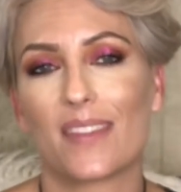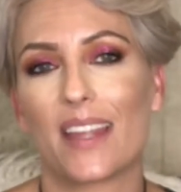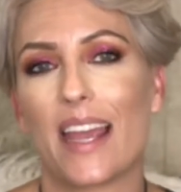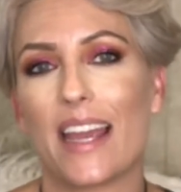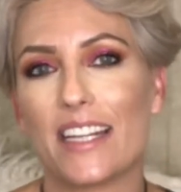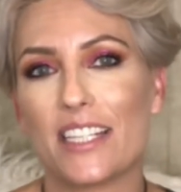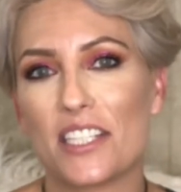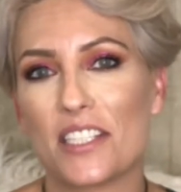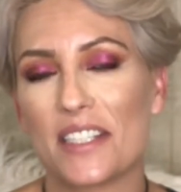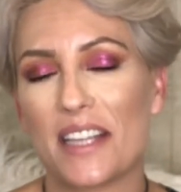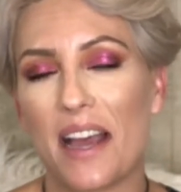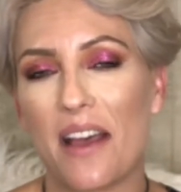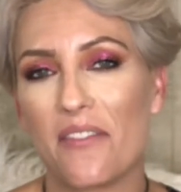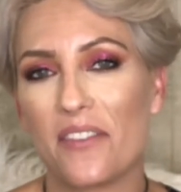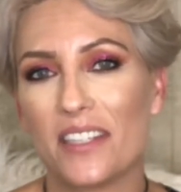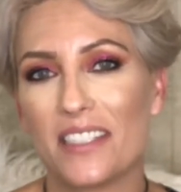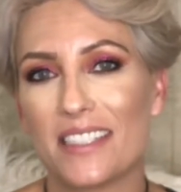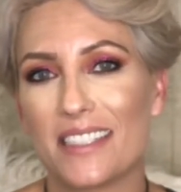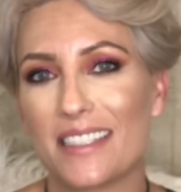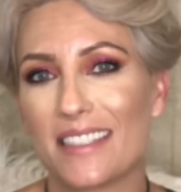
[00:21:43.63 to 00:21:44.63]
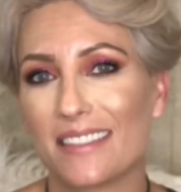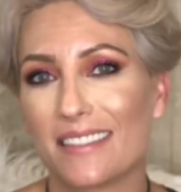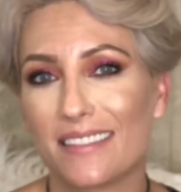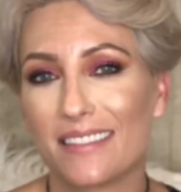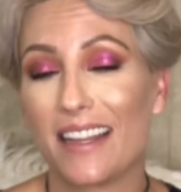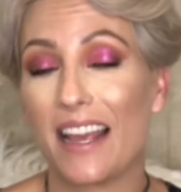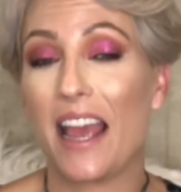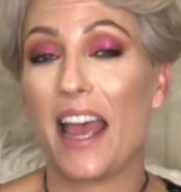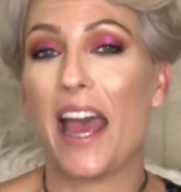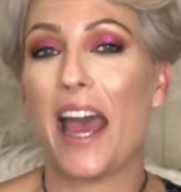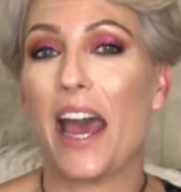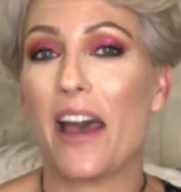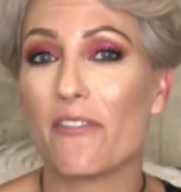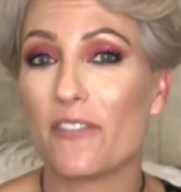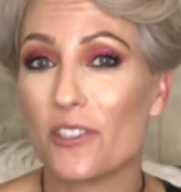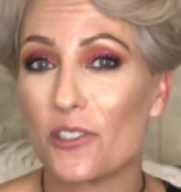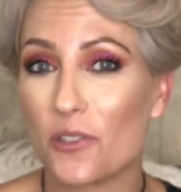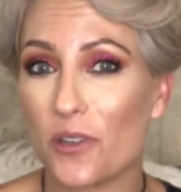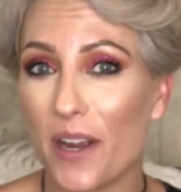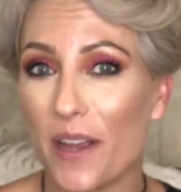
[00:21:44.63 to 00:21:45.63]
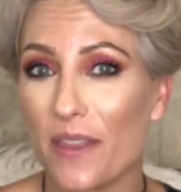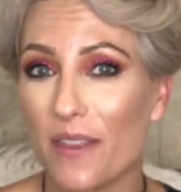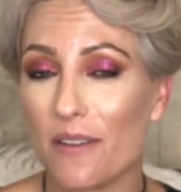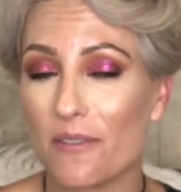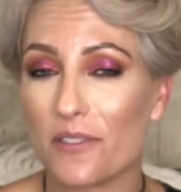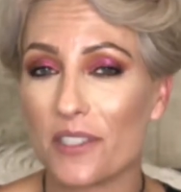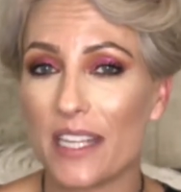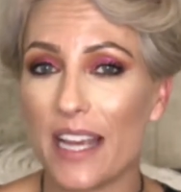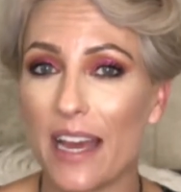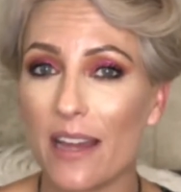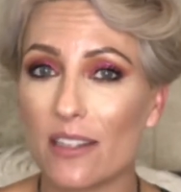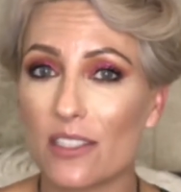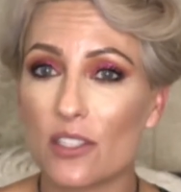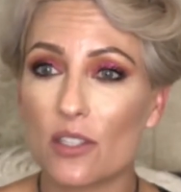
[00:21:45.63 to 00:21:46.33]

I just haven't haven't tried those yet.